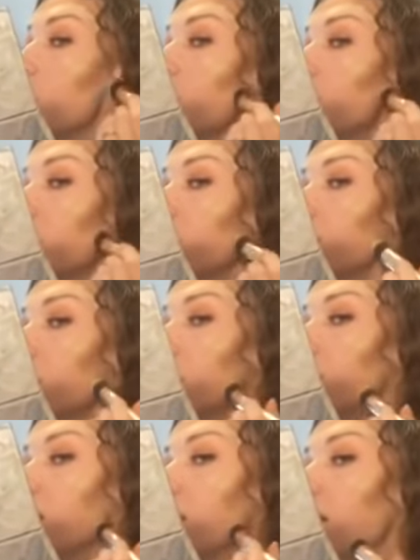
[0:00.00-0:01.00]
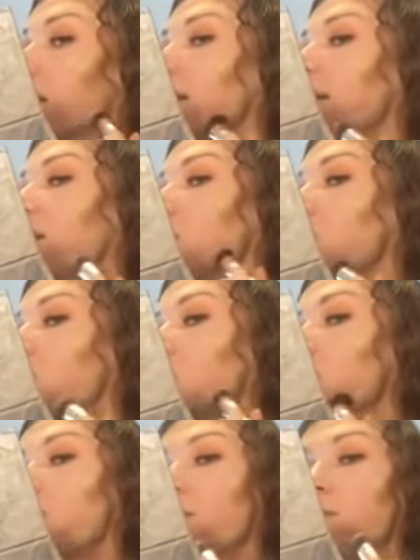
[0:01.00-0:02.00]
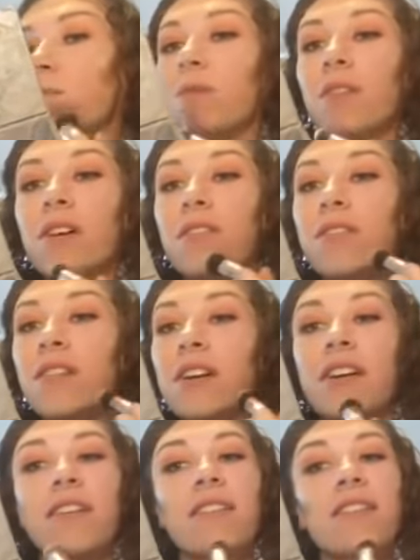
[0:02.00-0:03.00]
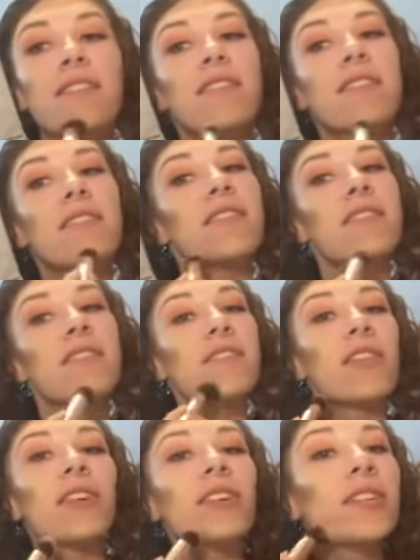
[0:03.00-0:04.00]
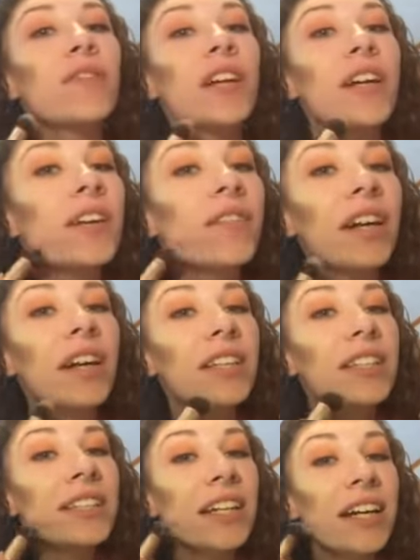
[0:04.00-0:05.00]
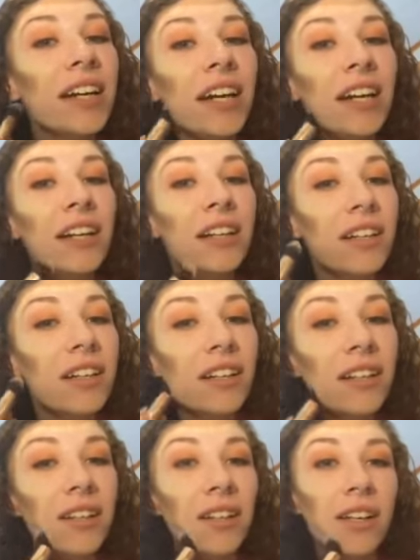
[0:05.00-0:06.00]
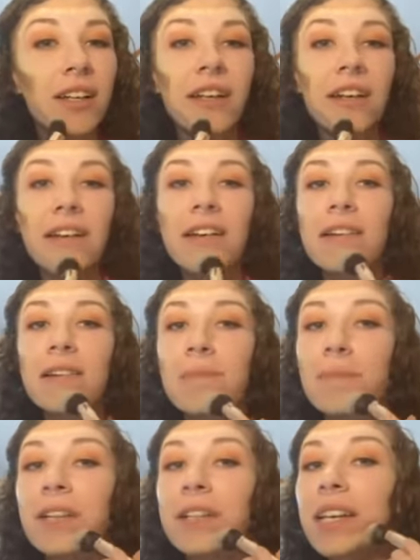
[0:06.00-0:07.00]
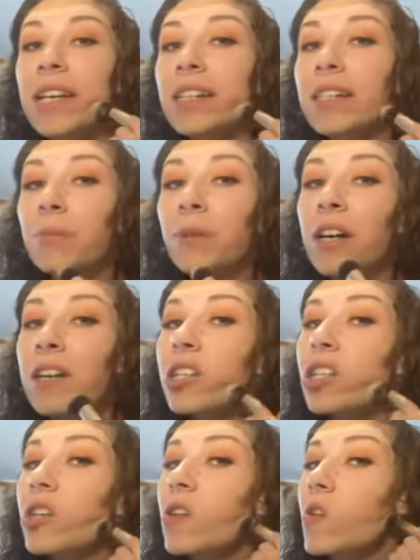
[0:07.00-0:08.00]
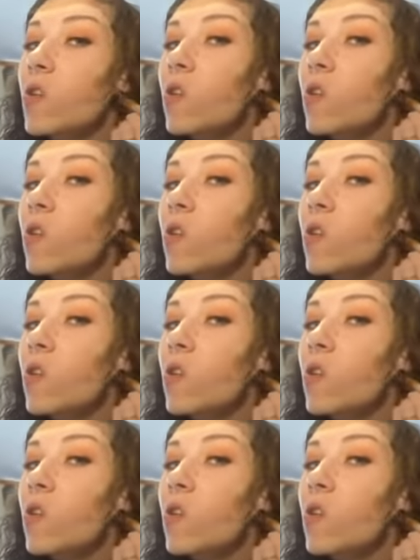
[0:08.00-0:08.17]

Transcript: And it does look scary. I will not lie. Looks very, very scary. But this brush,